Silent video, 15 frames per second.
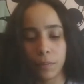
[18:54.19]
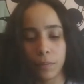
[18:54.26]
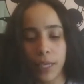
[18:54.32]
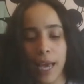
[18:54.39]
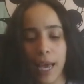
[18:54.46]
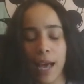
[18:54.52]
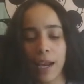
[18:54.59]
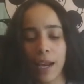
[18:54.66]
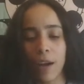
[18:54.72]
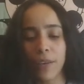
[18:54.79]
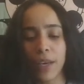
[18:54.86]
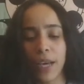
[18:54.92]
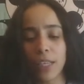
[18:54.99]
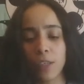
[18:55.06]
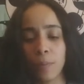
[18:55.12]
Yeah, a lot of
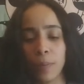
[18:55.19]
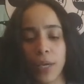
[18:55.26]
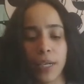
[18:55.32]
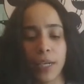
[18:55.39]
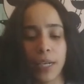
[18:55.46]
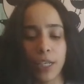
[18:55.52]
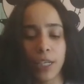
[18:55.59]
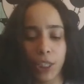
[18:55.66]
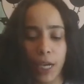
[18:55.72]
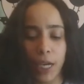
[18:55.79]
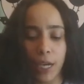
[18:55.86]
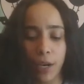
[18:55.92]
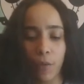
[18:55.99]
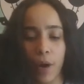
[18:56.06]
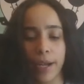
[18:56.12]
you guys are being
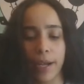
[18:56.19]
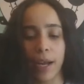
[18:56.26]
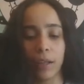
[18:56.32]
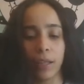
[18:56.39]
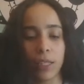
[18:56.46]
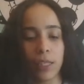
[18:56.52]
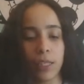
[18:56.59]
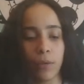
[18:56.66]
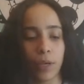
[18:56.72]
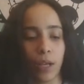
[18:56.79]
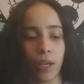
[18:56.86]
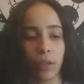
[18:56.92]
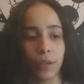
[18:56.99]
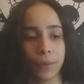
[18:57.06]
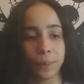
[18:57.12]
initiated right now. Let's see what
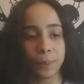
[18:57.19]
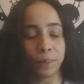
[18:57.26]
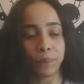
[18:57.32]
else.